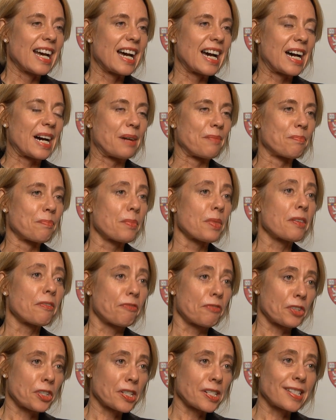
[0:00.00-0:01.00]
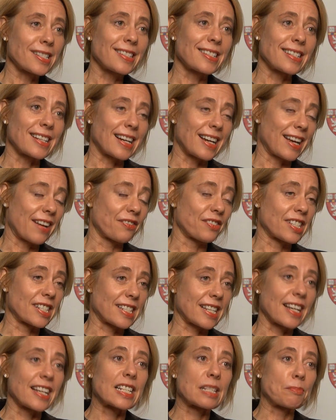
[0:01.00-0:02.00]
The first, I have to
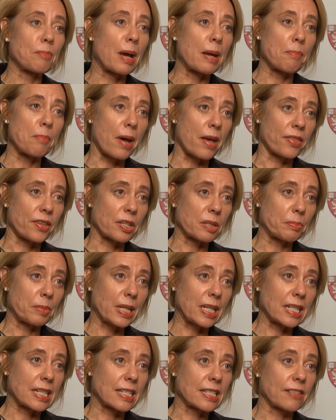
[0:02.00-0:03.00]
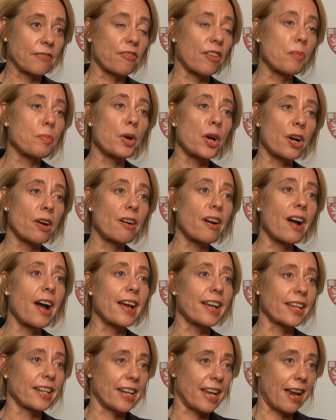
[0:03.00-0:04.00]
say, is my mother, because from her I
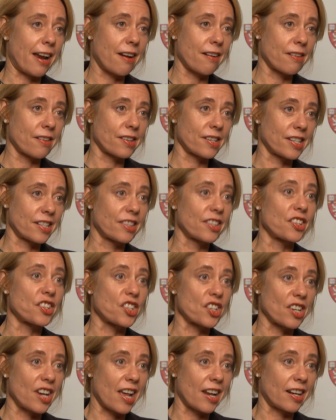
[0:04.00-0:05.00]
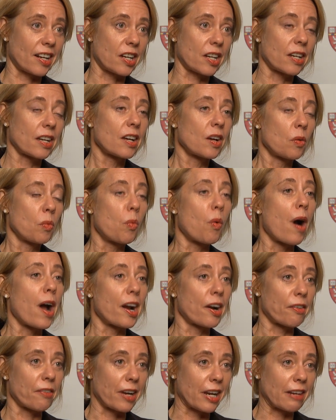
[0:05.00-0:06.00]
inherited the genetic
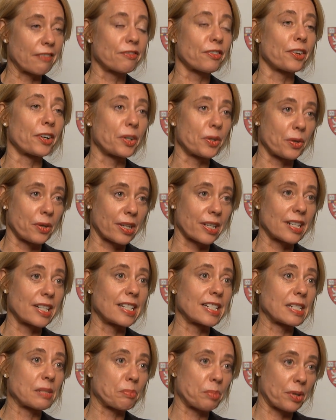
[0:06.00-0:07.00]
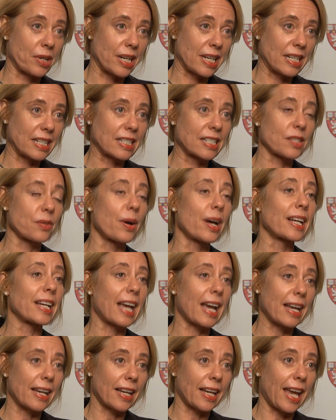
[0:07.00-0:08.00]
wiring for an organized brain. So I
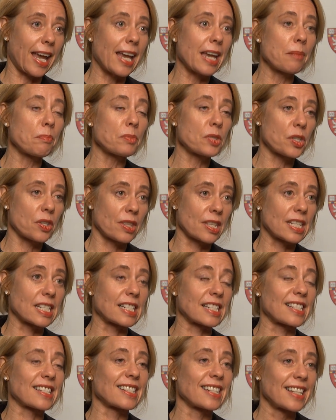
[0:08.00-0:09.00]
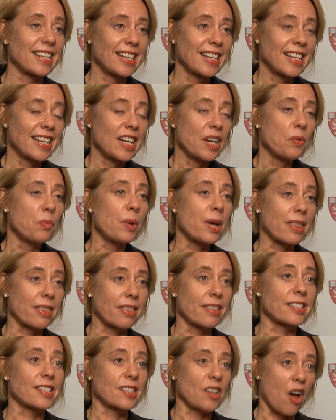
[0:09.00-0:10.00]
came to this with
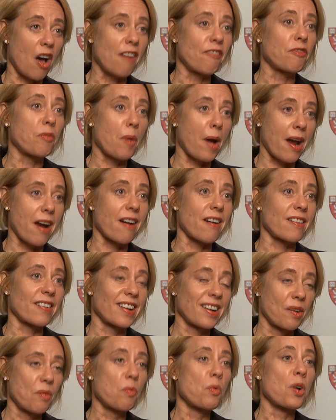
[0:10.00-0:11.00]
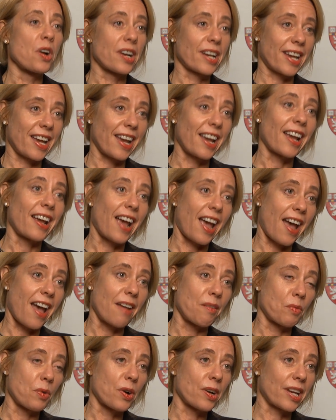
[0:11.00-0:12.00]
the software working
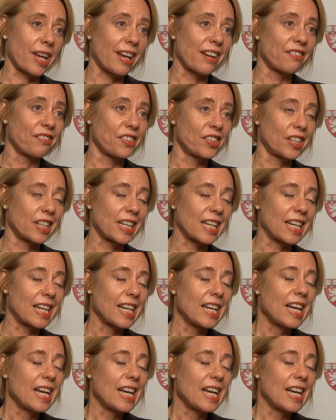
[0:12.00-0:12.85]
and working fully.